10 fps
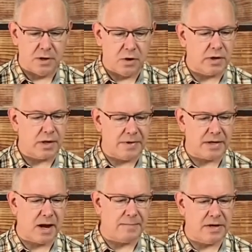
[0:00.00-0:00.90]
We're going to pick
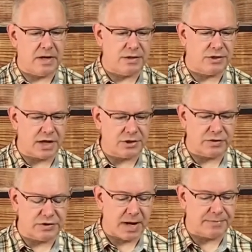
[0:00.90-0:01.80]
it up in
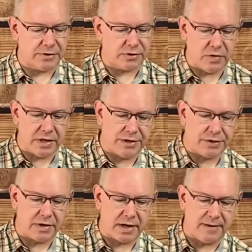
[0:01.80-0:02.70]
Joshua chapter
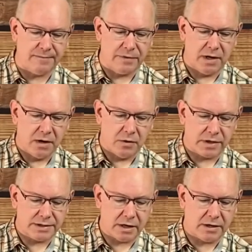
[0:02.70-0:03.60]
23. We're going
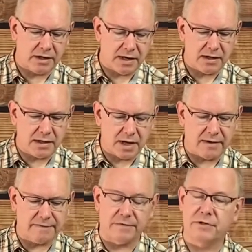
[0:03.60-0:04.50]
to start at
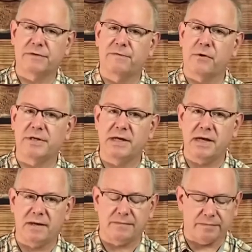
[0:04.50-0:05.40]
verse
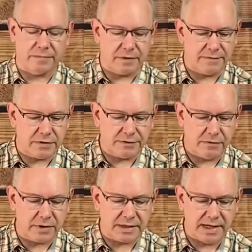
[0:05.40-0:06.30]
14. Verse
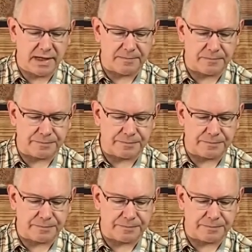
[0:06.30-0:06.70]
14.